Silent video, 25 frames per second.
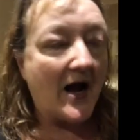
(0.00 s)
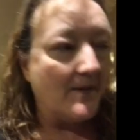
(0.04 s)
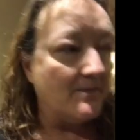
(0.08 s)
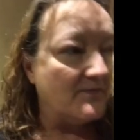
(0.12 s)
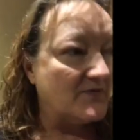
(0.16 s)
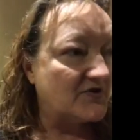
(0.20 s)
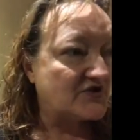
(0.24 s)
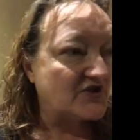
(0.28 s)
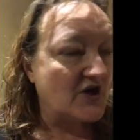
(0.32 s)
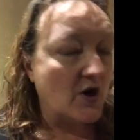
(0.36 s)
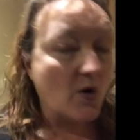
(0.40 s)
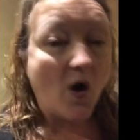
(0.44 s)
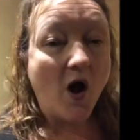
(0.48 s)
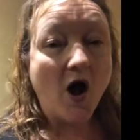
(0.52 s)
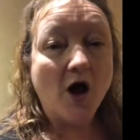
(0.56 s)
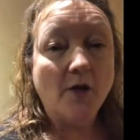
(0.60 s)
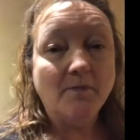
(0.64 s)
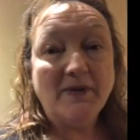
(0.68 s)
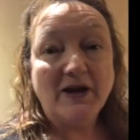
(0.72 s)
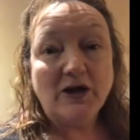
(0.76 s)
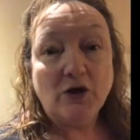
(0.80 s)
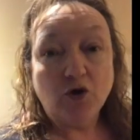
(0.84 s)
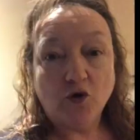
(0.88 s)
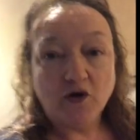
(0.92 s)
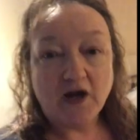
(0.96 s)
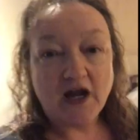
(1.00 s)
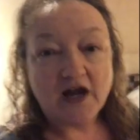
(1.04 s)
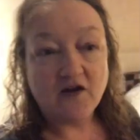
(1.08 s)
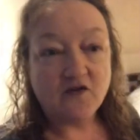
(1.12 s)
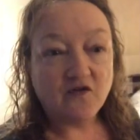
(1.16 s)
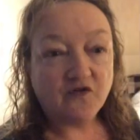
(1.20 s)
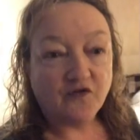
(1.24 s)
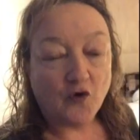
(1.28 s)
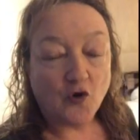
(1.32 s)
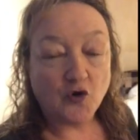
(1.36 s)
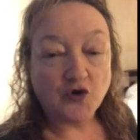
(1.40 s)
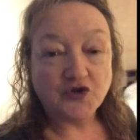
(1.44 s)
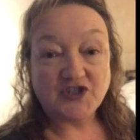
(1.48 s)
So I'll be looking
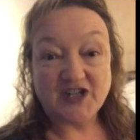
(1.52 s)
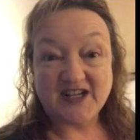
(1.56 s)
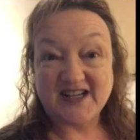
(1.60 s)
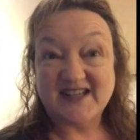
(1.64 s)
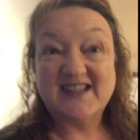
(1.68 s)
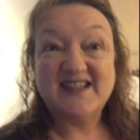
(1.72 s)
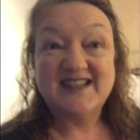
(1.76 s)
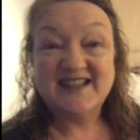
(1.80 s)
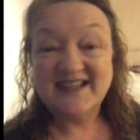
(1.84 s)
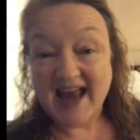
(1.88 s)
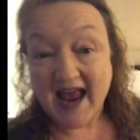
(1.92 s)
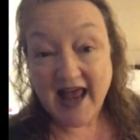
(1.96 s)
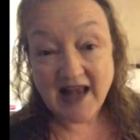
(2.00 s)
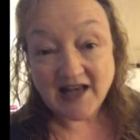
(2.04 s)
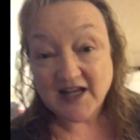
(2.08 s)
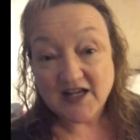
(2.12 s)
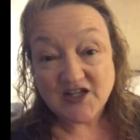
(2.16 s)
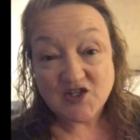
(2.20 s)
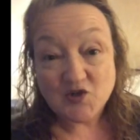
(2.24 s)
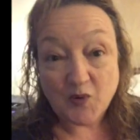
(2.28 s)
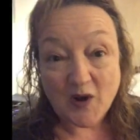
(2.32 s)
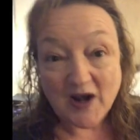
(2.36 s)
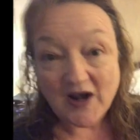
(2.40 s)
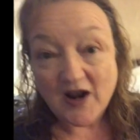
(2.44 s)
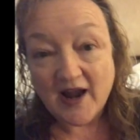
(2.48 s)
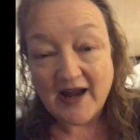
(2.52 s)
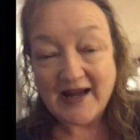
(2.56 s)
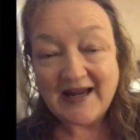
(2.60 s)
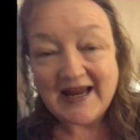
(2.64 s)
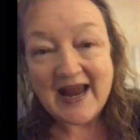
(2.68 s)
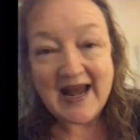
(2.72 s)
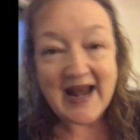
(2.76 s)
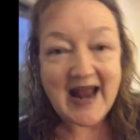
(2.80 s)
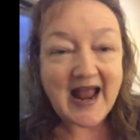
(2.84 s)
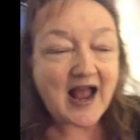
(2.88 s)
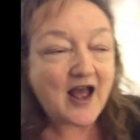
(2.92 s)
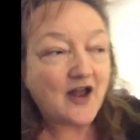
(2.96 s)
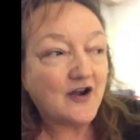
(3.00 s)
forward to salads when I
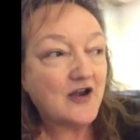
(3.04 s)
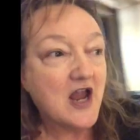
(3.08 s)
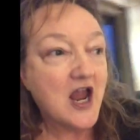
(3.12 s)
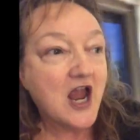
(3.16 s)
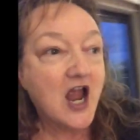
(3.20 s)
get out,